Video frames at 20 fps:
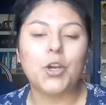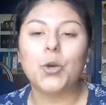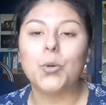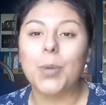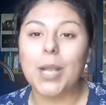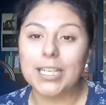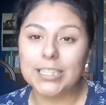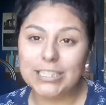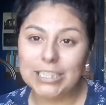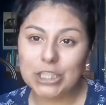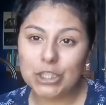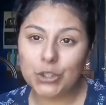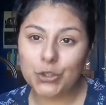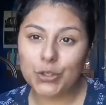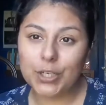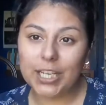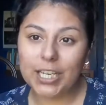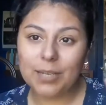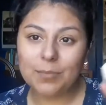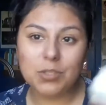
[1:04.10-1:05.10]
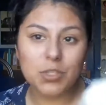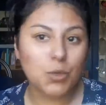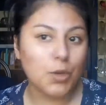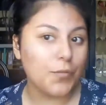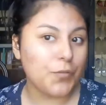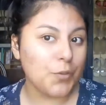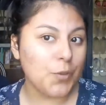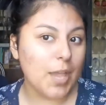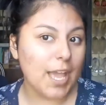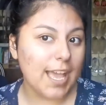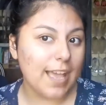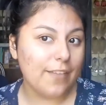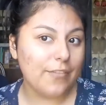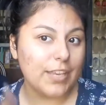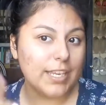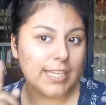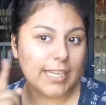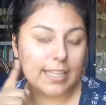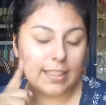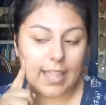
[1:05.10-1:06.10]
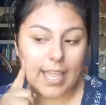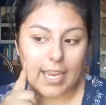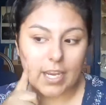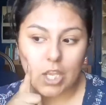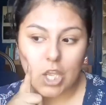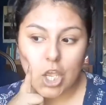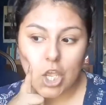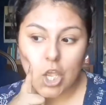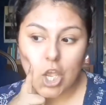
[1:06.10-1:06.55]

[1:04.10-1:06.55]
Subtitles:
correcting cream. So if you have any like